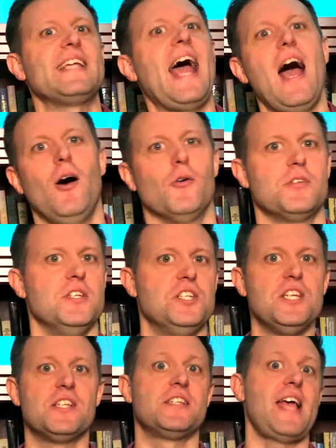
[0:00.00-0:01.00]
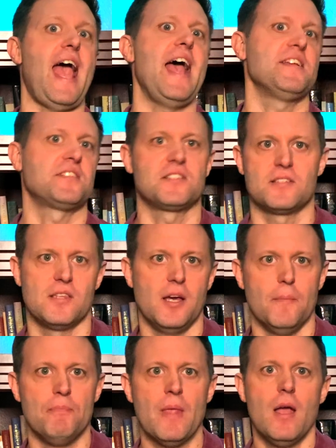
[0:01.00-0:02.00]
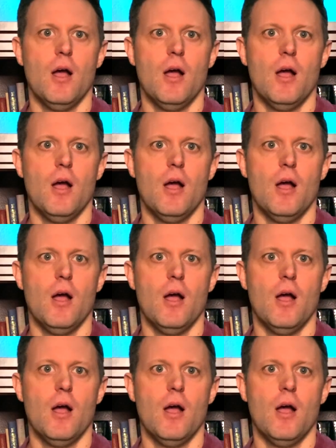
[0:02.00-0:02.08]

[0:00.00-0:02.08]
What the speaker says: house and Jesus asks them